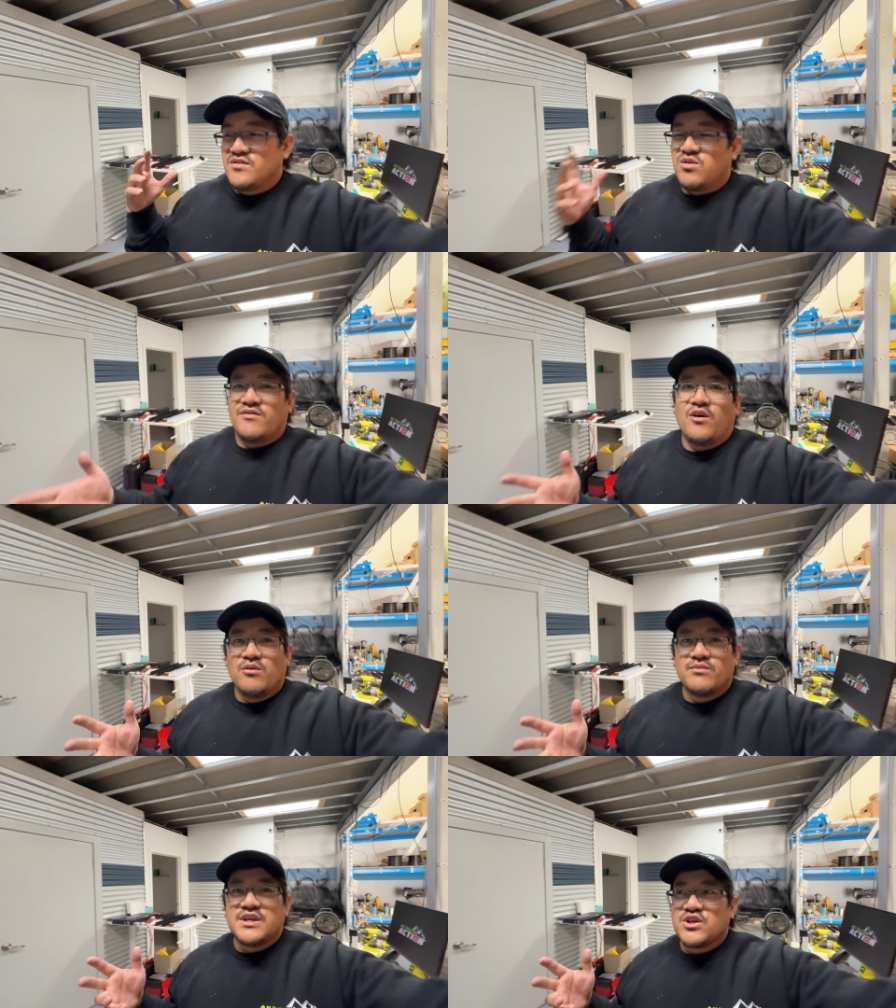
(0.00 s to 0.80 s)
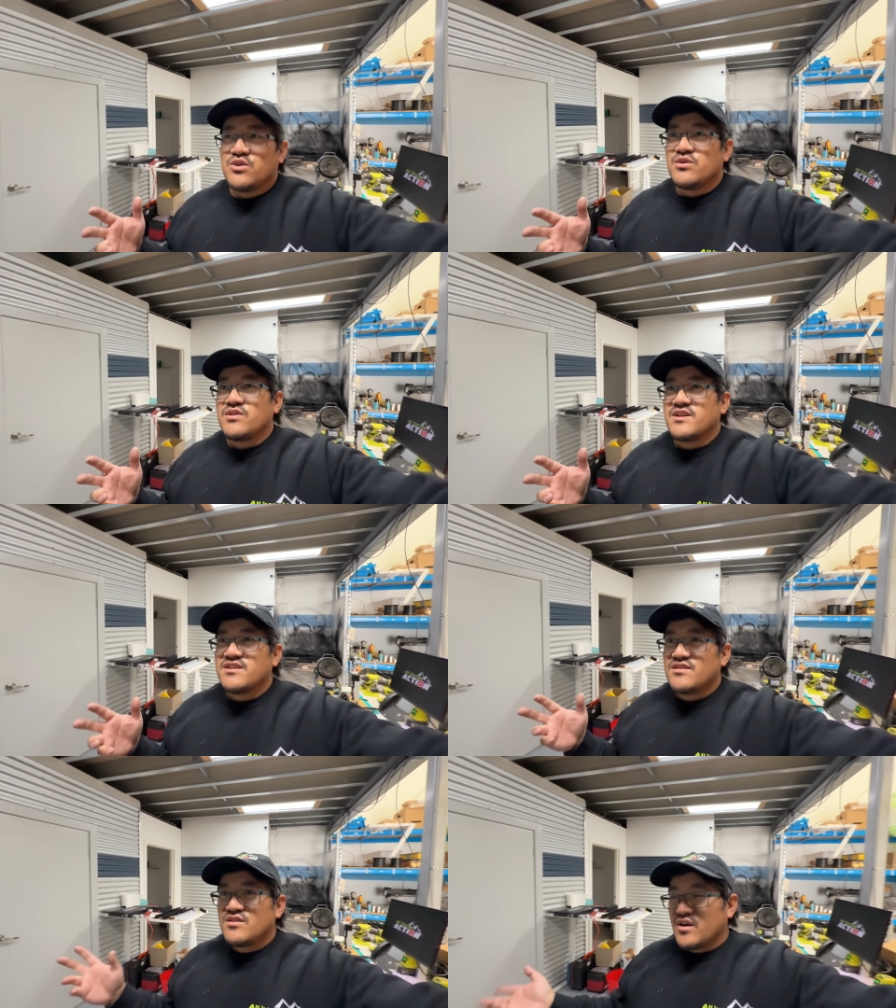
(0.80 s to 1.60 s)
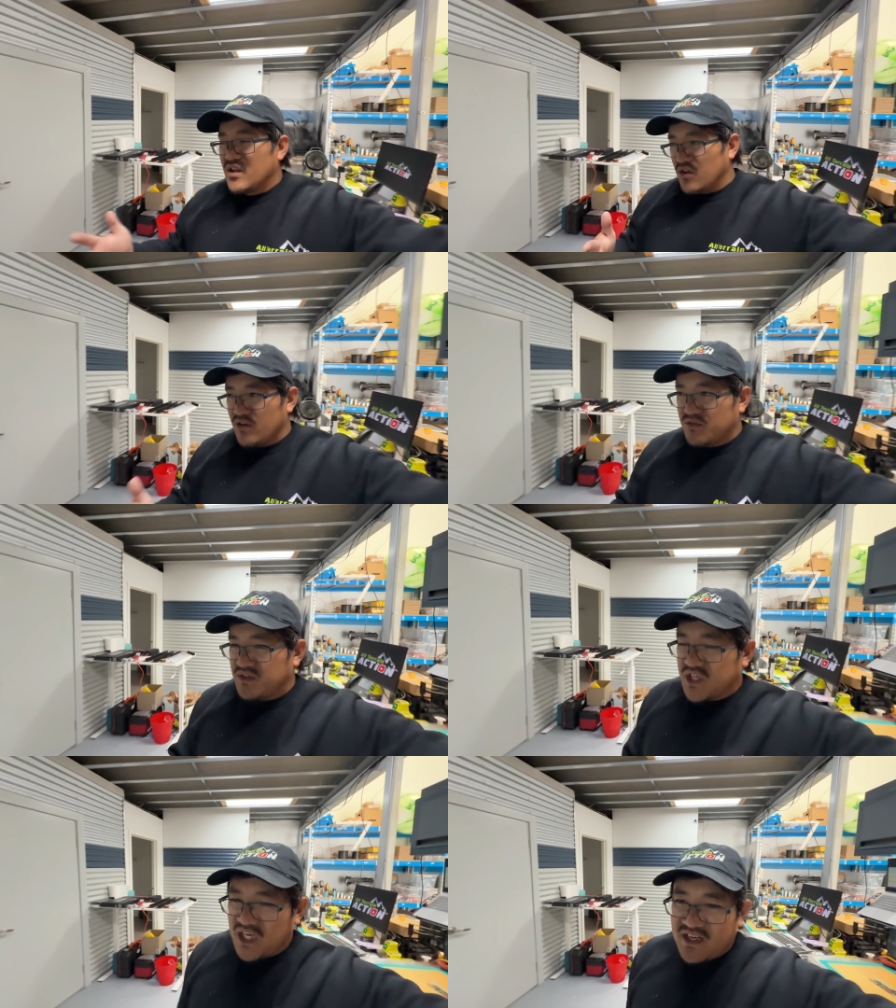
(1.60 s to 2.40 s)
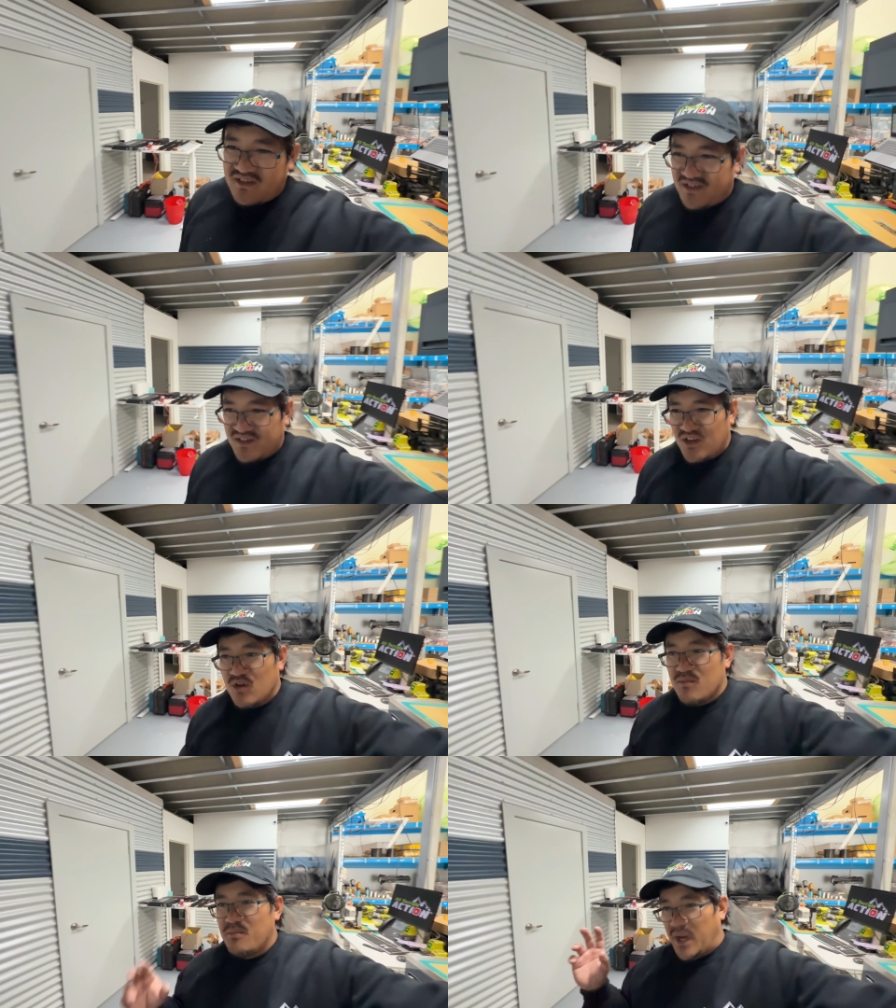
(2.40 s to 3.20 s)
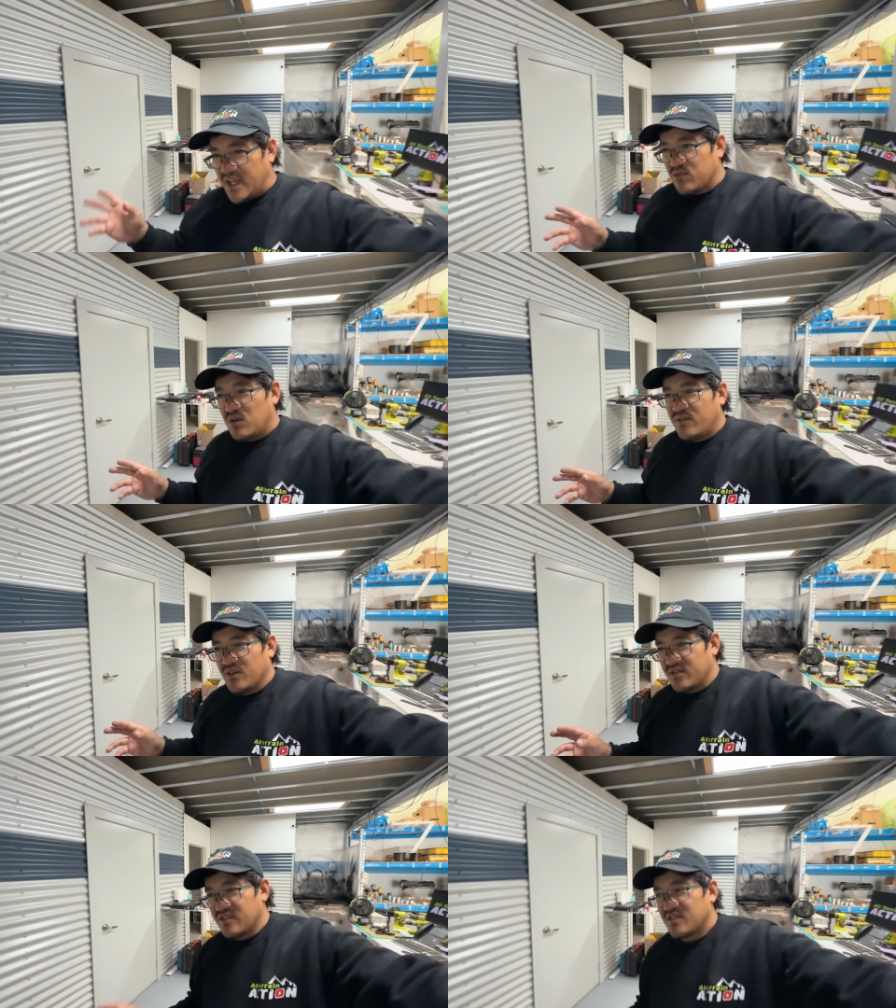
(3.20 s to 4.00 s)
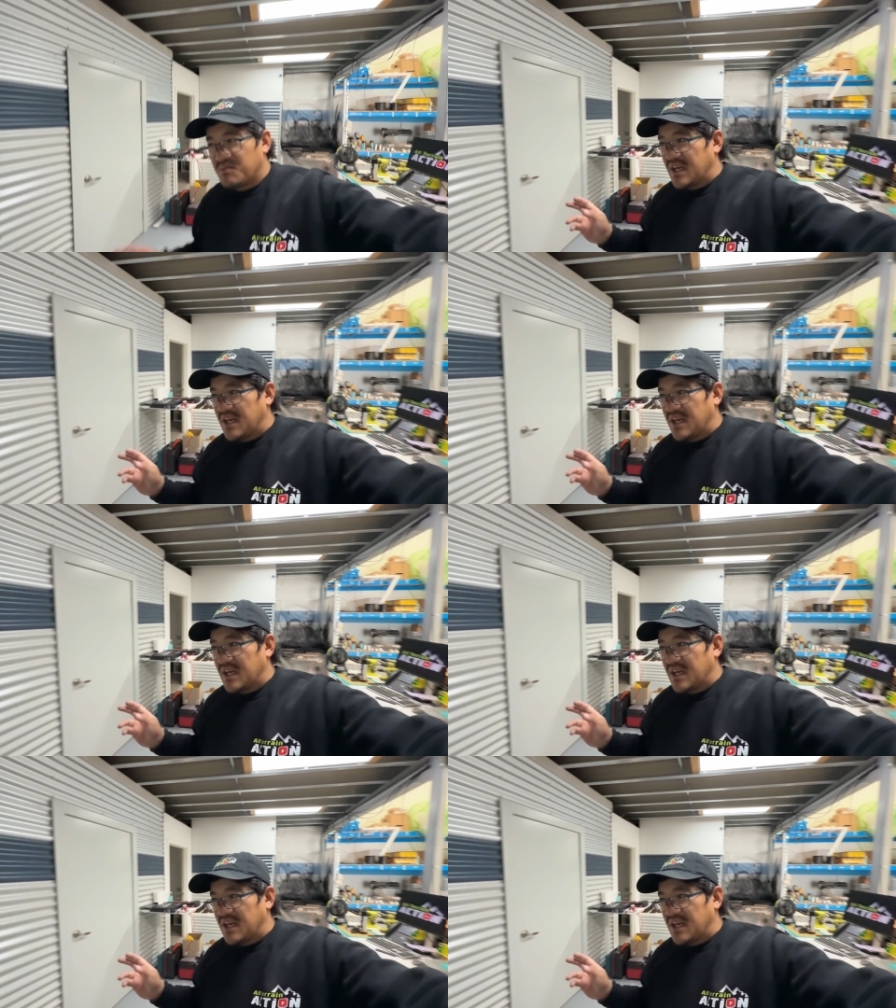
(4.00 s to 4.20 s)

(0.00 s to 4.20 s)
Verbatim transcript: 12 volt issue that kind of lurks with the Shark since there's no main 12 volt system.